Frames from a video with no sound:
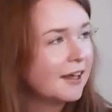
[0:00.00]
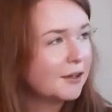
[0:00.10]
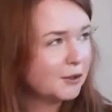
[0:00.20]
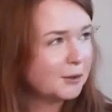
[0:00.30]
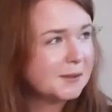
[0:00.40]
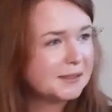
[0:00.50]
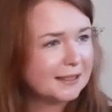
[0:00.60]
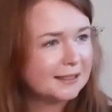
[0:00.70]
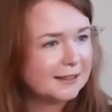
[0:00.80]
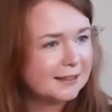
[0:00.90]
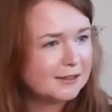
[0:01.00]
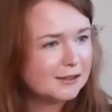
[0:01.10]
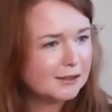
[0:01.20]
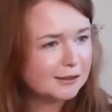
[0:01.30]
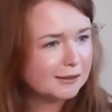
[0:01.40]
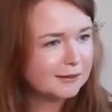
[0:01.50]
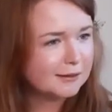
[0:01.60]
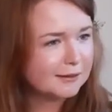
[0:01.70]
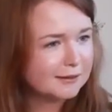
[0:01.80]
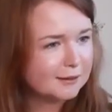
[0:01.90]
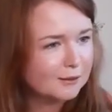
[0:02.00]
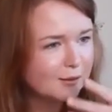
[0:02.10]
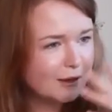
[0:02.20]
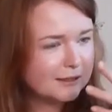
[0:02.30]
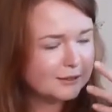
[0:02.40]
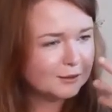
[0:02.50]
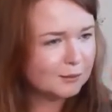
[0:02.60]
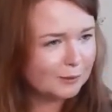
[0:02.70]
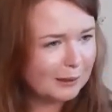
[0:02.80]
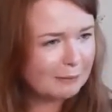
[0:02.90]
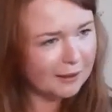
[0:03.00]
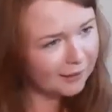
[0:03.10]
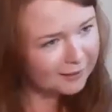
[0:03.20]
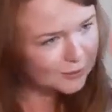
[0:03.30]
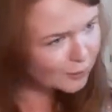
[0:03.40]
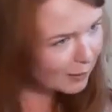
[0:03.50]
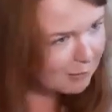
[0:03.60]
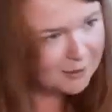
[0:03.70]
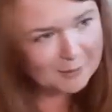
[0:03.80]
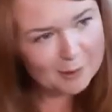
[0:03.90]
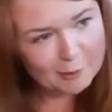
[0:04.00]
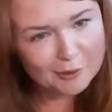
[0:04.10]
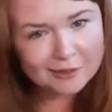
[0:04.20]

used it to, I don't know, wipe their hands or wipe their mouth,